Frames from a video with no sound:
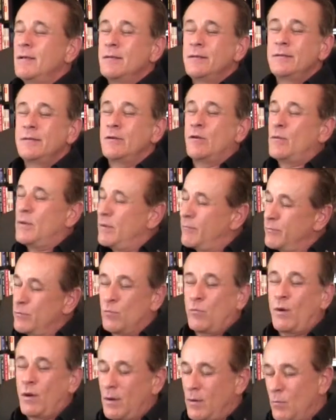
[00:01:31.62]
if
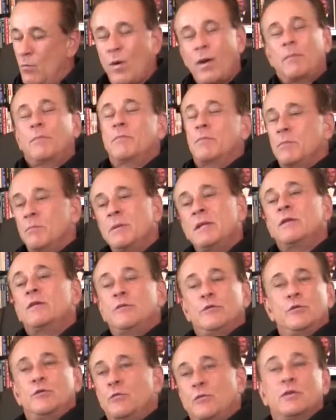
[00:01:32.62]
you want me to
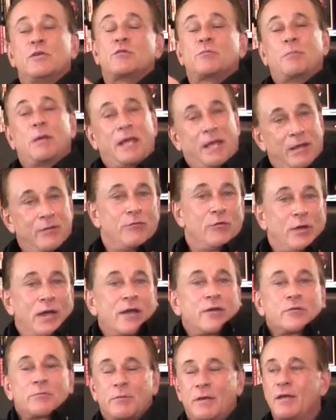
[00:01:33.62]
do this behavior,
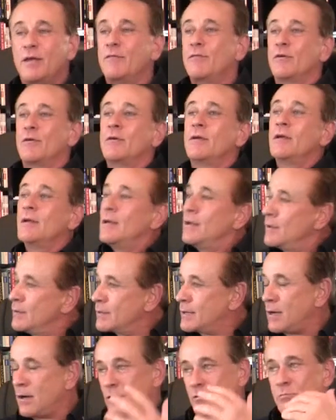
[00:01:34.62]
X behavior,
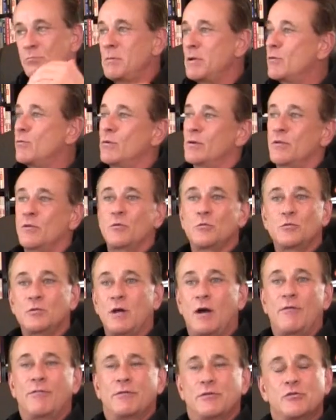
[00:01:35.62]
gosh, make one of those
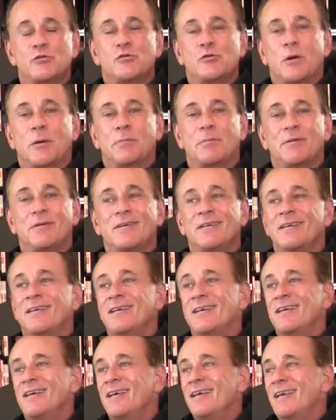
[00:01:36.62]
dolphins jump.
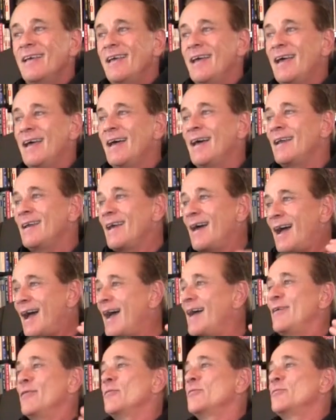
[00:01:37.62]
And
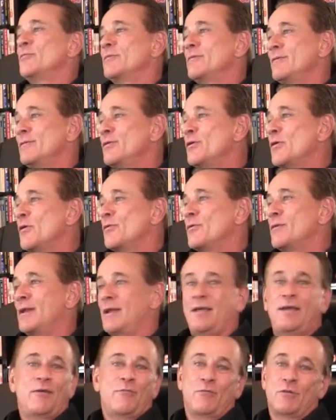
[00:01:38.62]
I don't know that
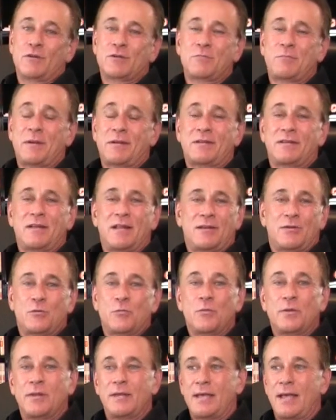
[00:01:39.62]
I ever expected that
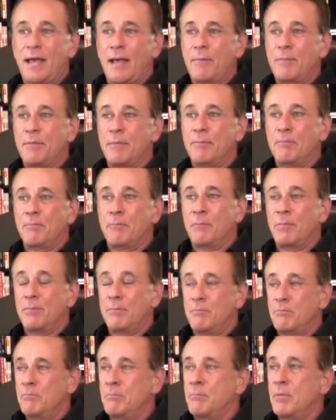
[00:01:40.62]
to really happen,
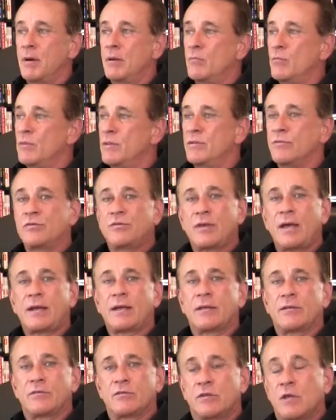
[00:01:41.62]
but within
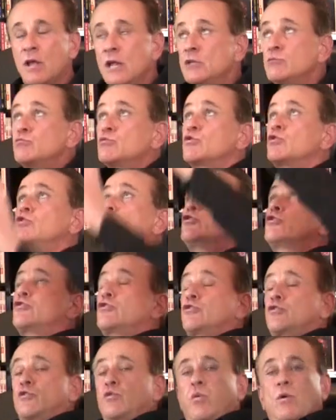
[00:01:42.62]
seconds,
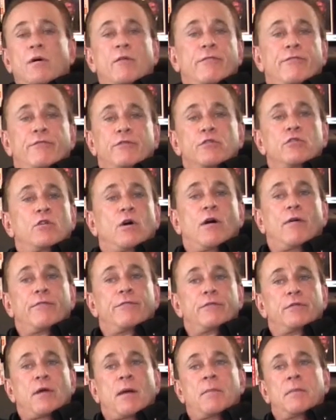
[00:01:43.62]
12-foot
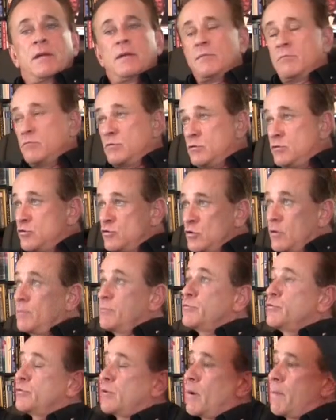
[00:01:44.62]
dolphin,
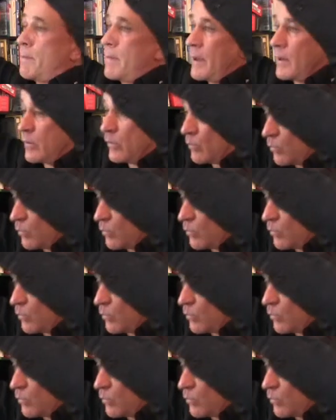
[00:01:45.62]
jumps up out